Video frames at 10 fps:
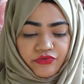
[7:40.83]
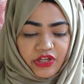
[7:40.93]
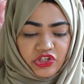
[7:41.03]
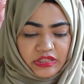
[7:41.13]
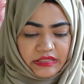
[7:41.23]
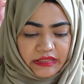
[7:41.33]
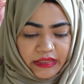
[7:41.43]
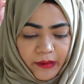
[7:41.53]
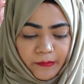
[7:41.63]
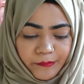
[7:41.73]
facial
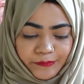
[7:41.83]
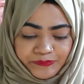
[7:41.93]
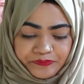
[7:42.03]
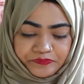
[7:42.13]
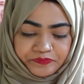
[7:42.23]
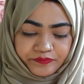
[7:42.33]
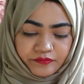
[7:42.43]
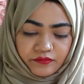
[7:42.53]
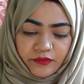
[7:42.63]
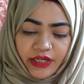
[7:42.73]
scrub.
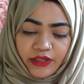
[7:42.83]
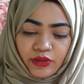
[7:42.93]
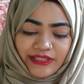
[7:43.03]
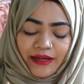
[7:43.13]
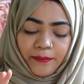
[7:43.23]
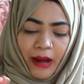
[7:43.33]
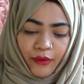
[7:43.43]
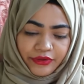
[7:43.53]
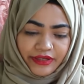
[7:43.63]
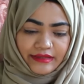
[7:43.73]
It looks like a
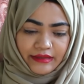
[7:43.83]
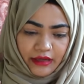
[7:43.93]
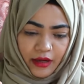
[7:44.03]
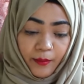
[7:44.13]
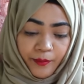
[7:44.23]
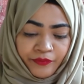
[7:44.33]
powdery scrub.